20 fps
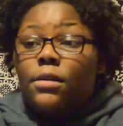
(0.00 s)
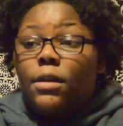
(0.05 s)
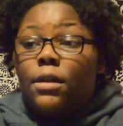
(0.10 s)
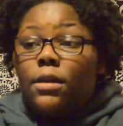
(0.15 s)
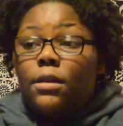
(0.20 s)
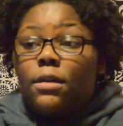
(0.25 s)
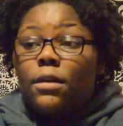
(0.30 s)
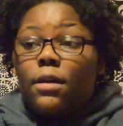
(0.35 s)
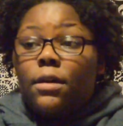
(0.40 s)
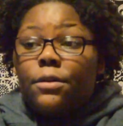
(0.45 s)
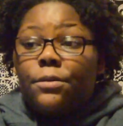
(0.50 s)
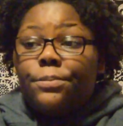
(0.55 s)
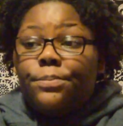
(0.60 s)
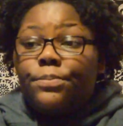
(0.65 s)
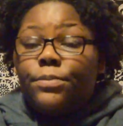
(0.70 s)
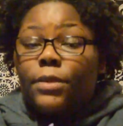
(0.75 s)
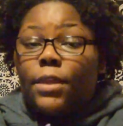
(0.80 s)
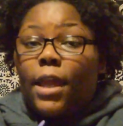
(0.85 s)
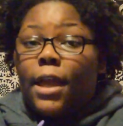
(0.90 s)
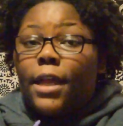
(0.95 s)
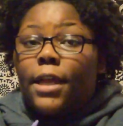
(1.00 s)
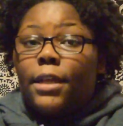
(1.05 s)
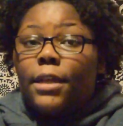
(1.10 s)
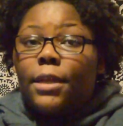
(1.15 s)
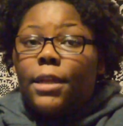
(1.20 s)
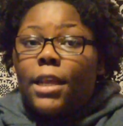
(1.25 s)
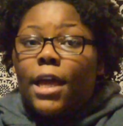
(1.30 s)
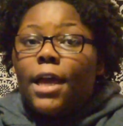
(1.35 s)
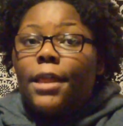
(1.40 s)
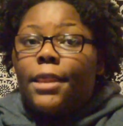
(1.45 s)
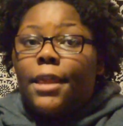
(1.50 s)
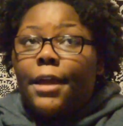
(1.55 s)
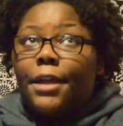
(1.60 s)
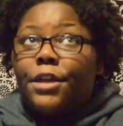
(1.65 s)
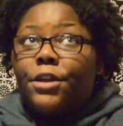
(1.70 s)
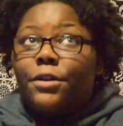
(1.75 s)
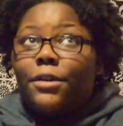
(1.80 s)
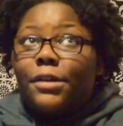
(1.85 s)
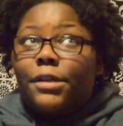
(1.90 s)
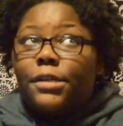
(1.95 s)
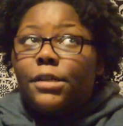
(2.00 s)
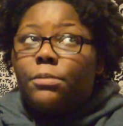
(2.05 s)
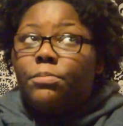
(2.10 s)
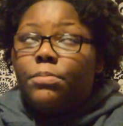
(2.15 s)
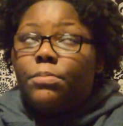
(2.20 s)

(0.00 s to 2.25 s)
you know, like not like your